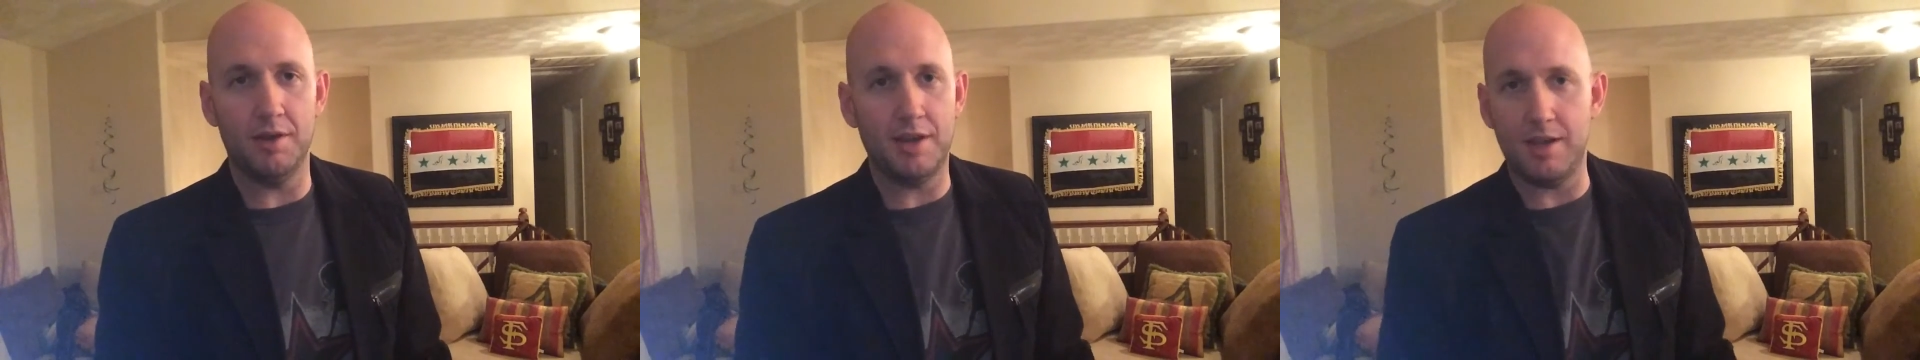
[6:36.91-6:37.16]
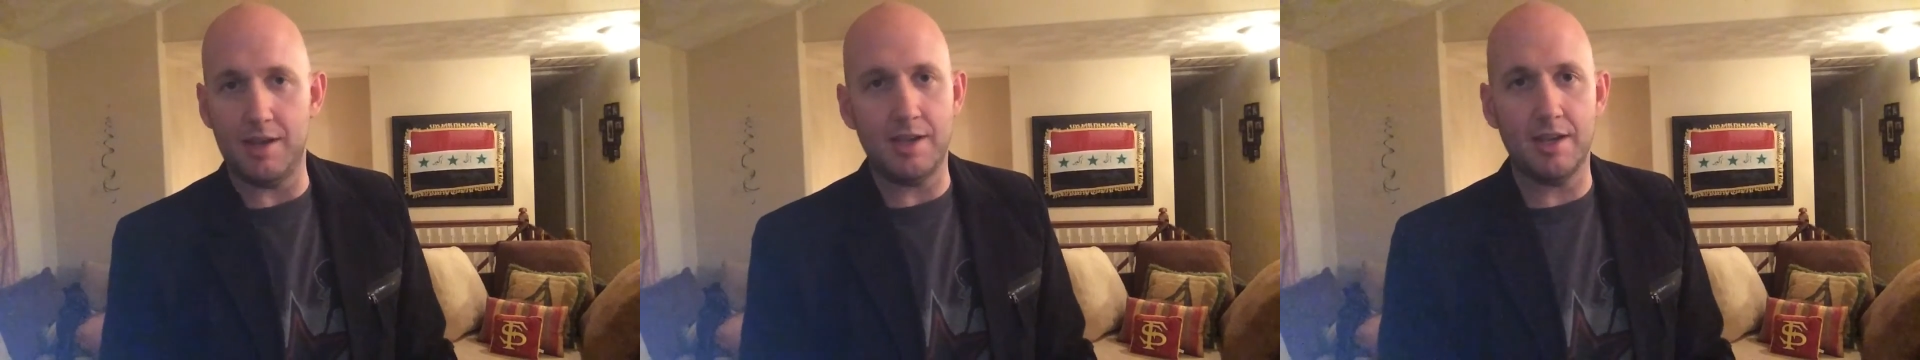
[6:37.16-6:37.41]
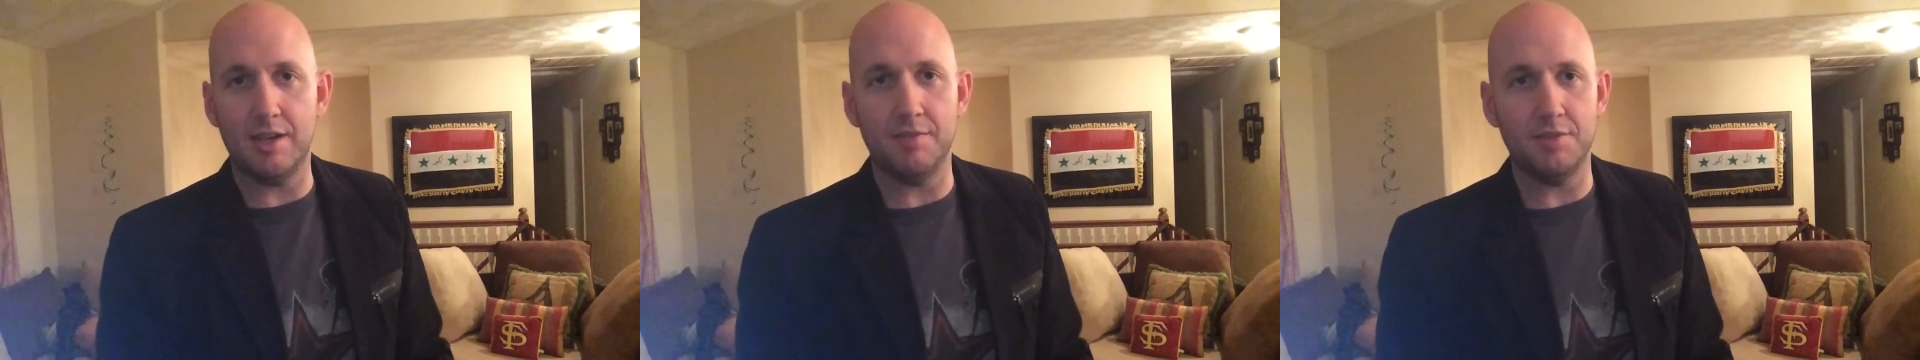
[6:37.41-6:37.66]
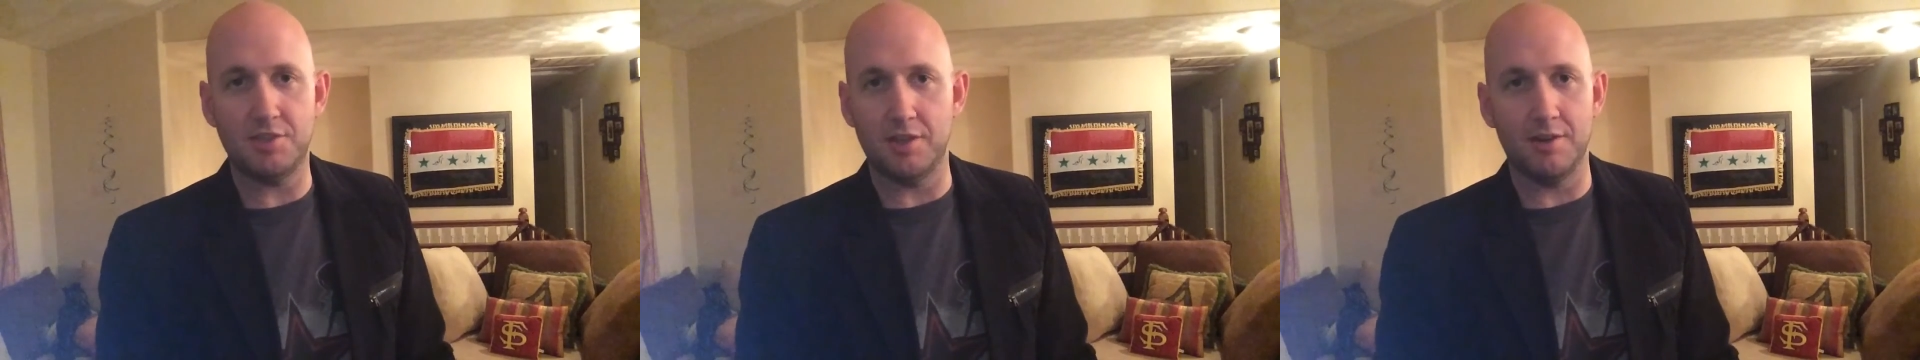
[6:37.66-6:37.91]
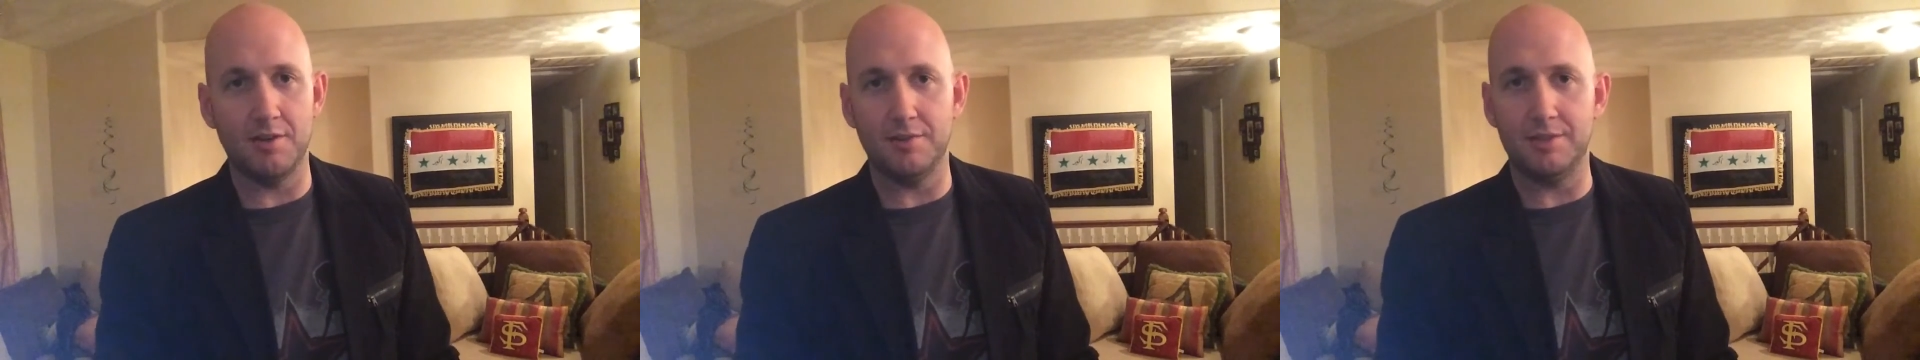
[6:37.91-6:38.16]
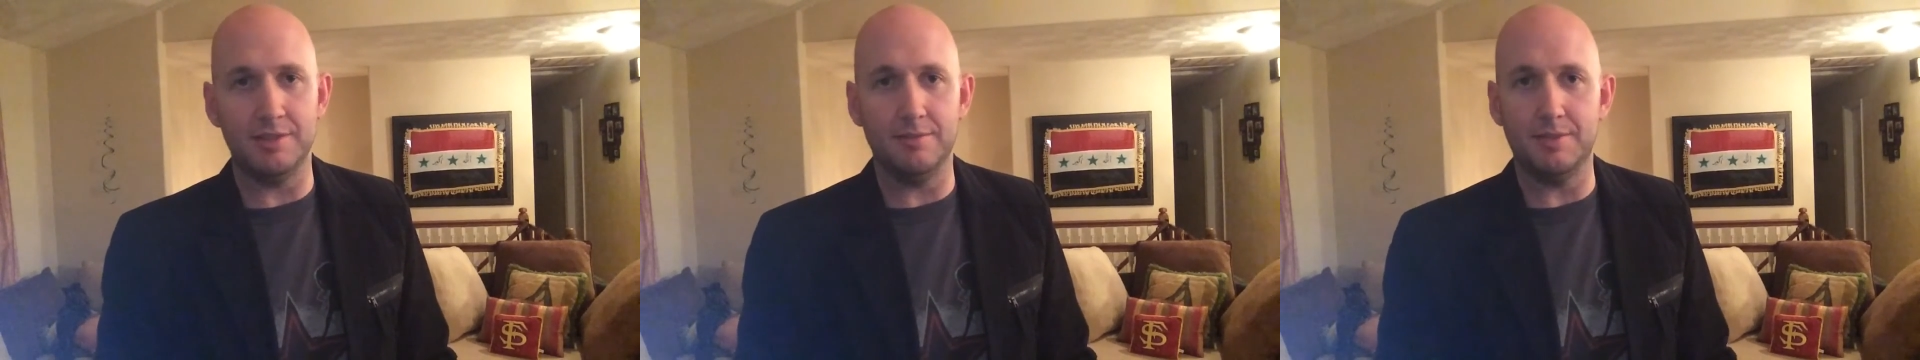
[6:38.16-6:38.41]
He can give a stunner
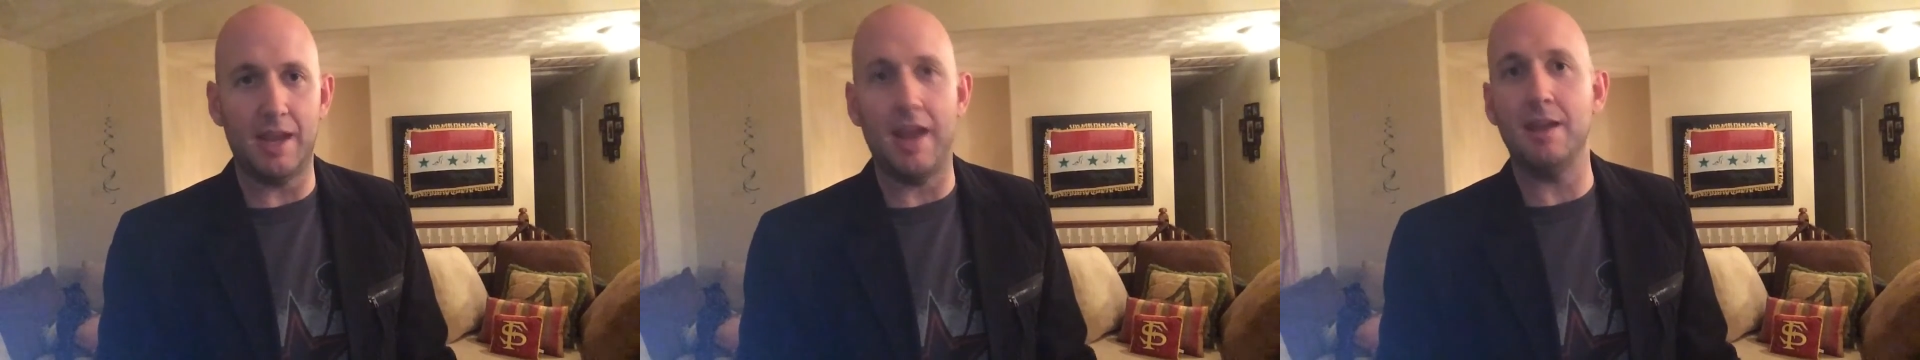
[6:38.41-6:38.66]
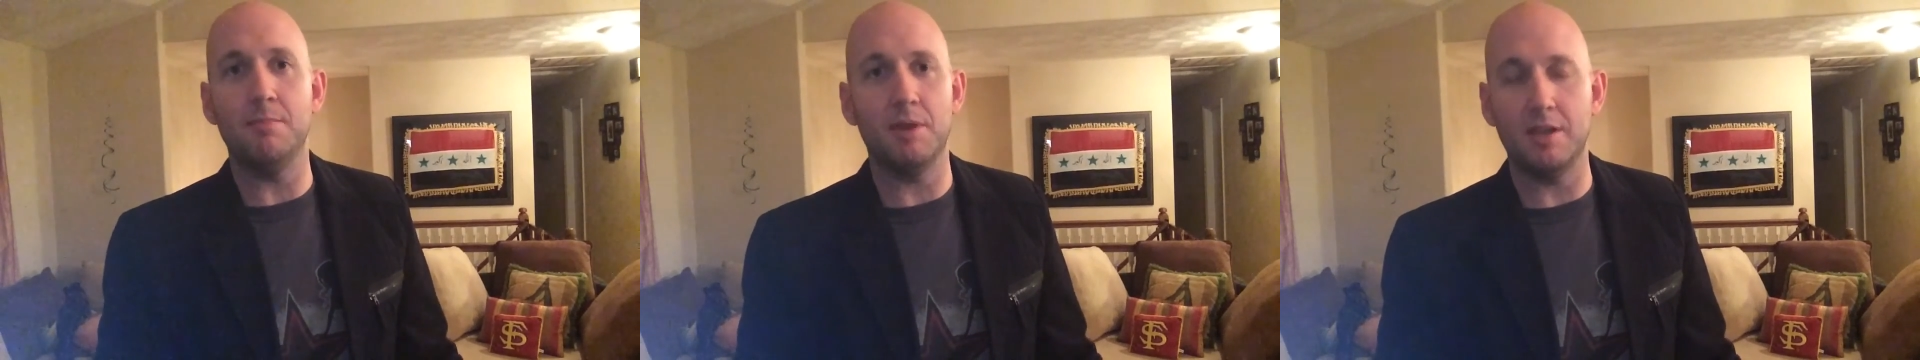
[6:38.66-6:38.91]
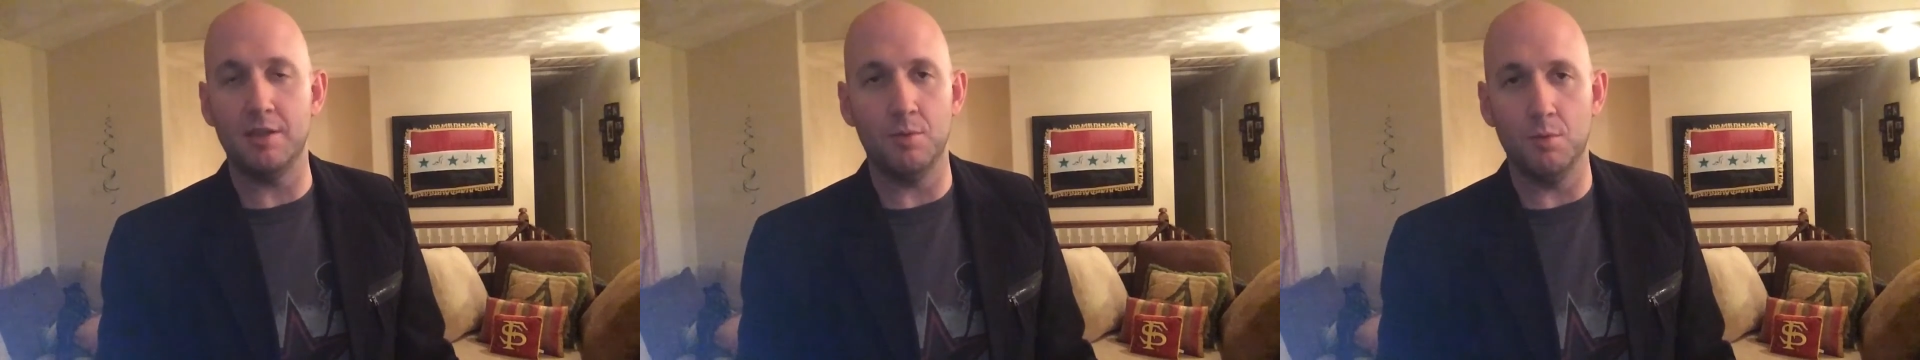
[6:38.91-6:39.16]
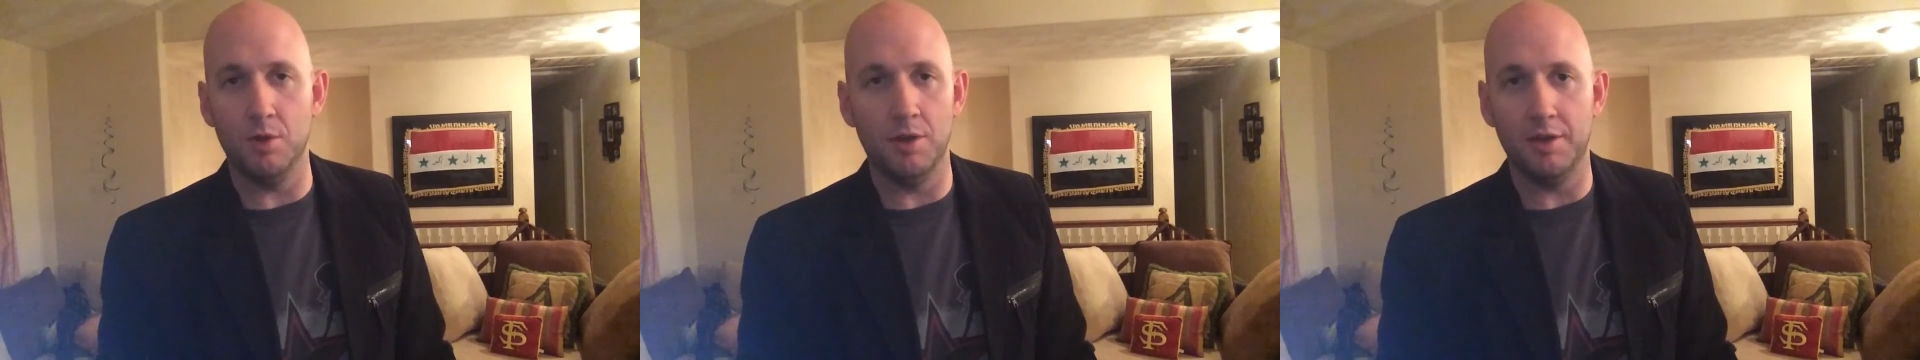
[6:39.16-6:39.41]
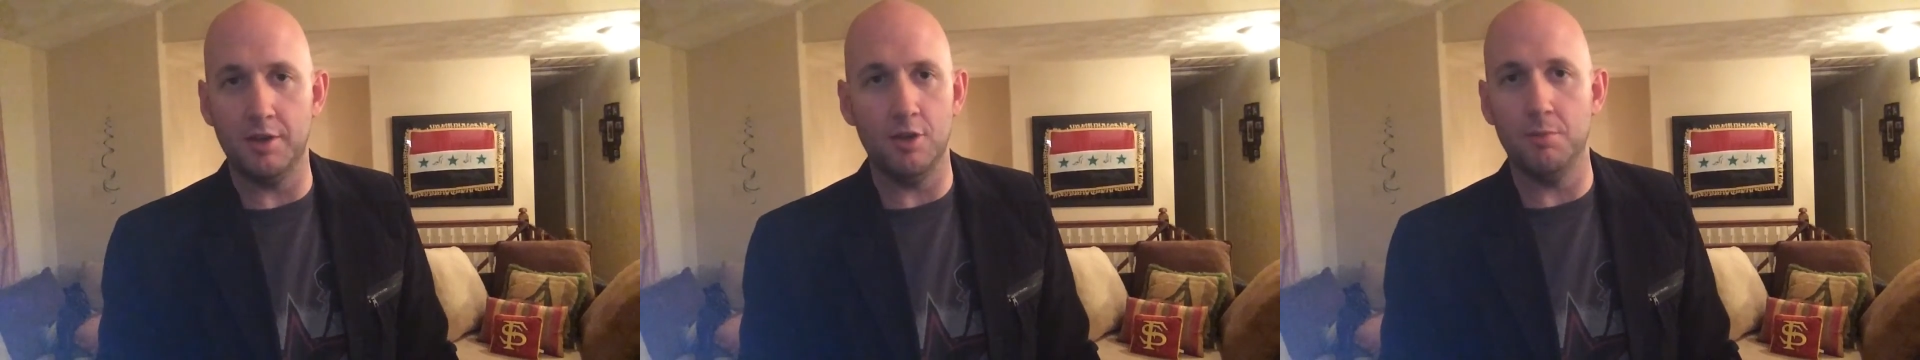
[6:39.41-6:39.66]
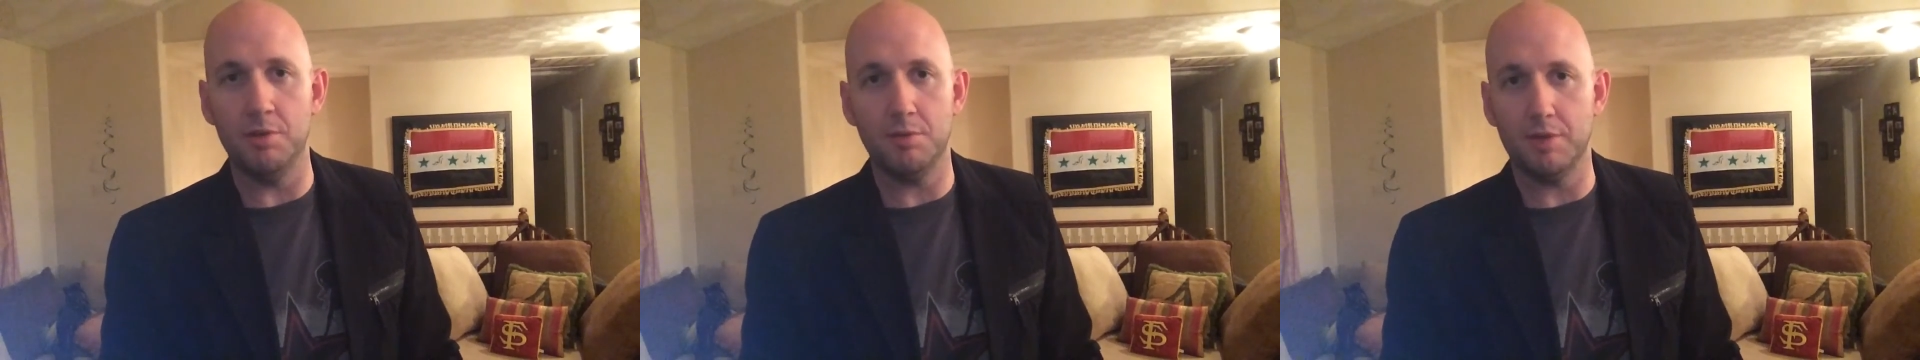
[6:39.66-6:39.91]
to anybody in the world, and
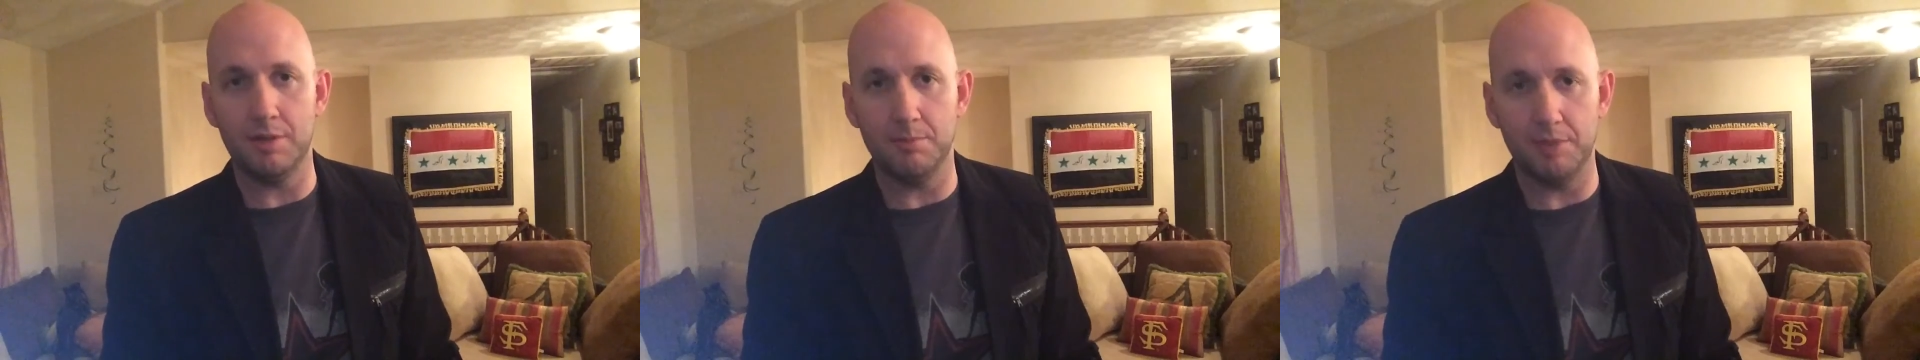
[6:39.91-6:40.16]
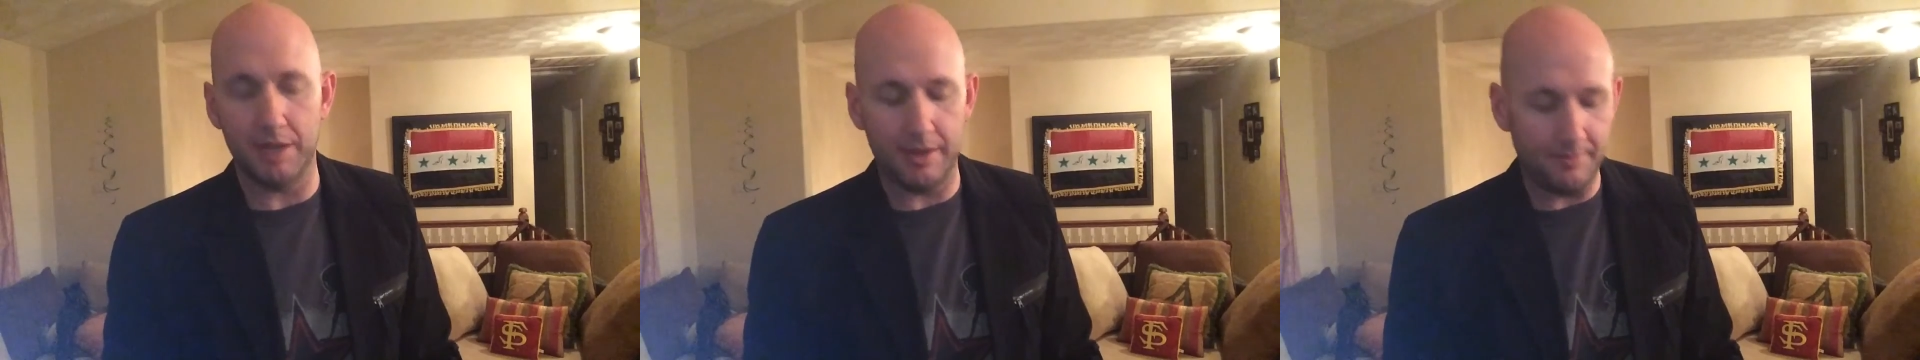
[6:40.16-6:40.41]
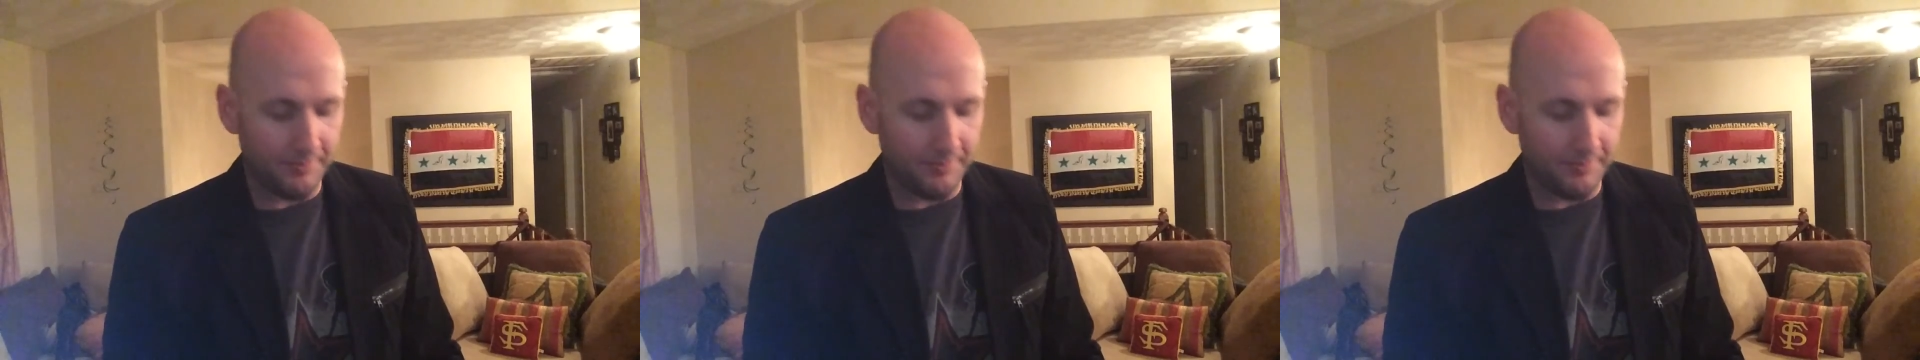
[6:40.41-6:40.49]
nobody would complain.